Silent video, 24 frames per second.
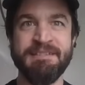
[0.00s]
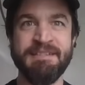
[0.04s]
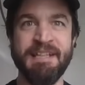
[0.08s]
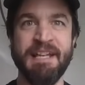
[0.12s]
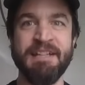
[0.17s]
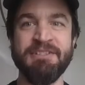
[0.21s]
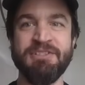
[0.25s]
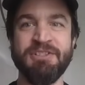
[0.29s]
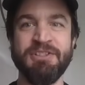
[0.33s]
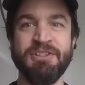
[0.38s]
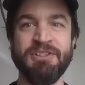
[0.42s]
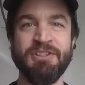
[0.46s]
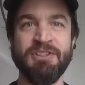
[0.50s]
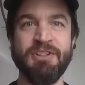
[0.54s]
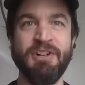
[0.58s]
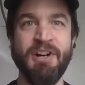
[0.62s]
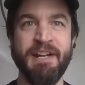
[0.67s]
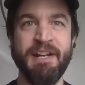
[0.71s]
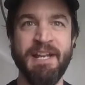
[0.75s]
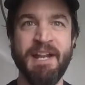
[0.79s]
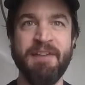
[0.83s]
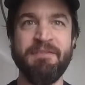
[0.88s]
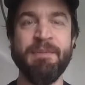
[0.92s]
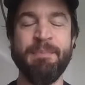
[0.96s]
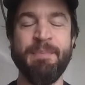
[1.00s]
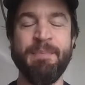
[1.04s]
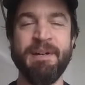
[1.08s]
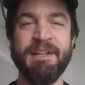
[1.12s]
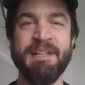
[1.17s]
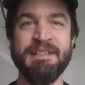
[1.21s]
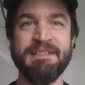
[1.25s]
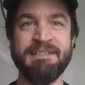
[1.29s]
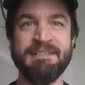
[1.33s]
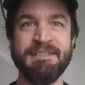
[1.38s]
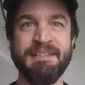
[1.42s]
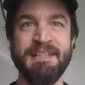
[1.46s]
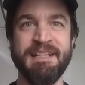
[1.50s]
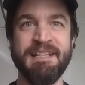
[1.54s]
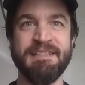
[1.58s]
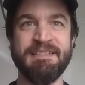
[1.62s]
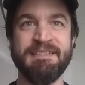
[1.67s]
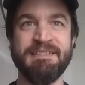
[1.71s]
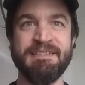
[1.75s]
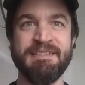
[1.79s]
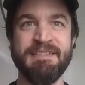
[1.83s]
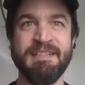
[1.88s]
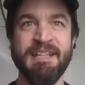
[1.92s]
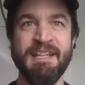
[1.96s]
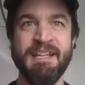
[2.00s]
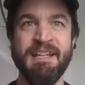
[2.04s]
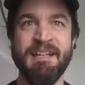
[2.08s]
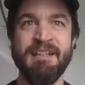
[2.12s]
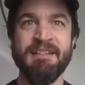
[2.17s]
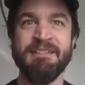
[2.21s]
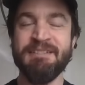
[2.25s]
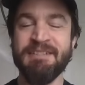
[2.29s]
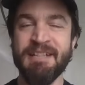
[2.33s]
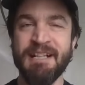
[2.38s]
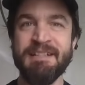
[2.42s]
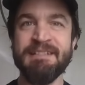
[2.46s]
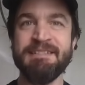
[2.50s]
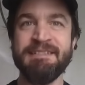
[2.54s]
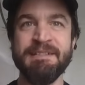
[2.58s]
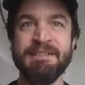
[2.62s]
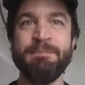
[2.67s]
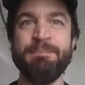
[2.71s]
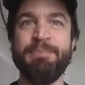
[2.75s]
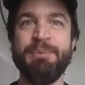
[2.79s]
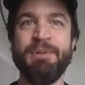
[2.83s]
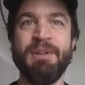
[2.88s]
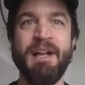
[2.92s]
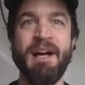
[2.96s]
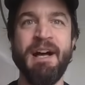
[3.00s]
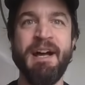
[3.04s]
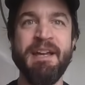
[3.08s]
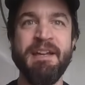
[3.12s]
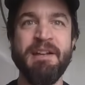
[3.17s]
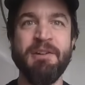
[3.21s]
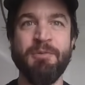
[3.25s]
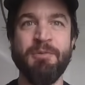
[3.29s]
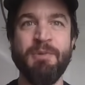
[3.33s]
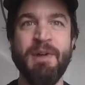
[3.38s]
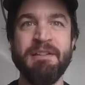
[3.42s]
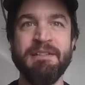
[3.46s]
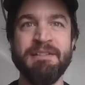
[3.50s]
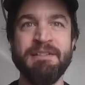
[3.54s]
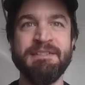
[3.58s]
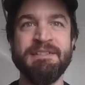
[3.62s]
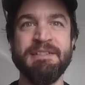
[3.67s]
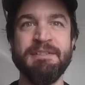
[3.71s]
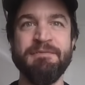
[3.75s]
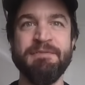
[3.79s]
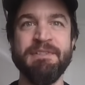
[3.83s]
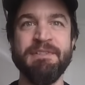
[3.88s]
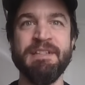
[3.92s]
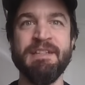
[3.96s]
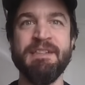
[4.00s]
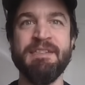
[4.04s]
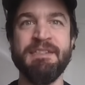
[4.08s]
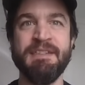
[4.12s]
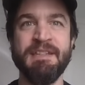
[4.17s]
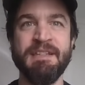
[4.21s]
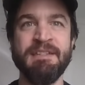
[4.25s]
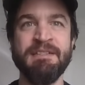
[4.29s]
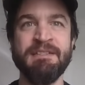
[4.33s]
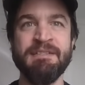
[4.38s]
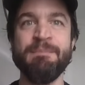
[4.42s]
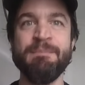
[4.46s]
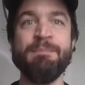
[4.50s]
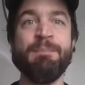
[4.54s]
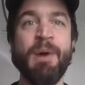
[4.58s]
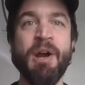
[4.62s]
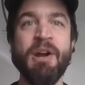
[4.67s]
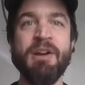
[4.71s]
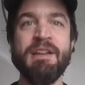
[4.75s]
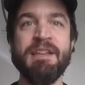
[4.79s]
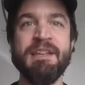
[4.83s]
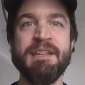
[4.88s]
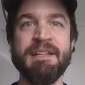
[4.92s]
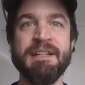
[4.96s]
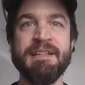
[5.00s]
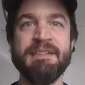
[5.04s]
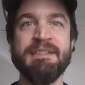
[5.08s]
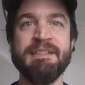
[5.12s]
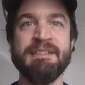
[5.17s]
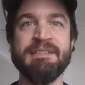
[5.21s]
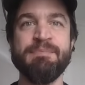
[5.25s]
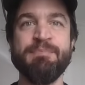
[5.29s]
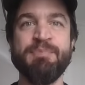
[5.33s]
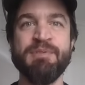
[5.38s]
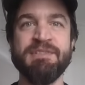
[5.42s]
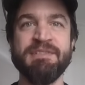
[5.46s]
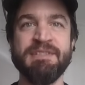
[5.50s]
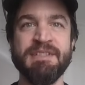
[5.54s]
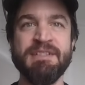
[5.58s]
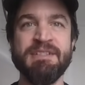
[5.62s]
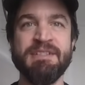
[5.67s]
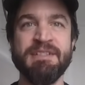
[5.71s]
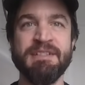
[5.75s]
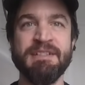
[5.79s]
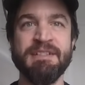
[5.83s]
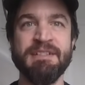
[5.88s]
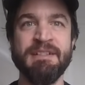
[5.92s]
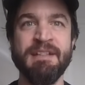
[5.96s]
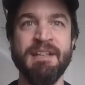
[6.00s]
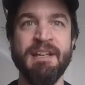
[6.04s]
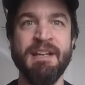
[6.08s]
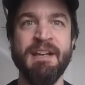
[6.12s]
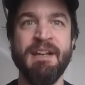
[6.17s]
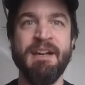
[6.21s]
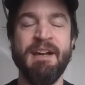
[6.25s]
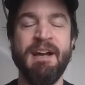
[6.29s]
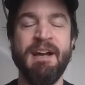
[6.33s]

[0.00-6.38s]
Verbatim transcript: center on everybody's list does imply a relatively thin market at this position,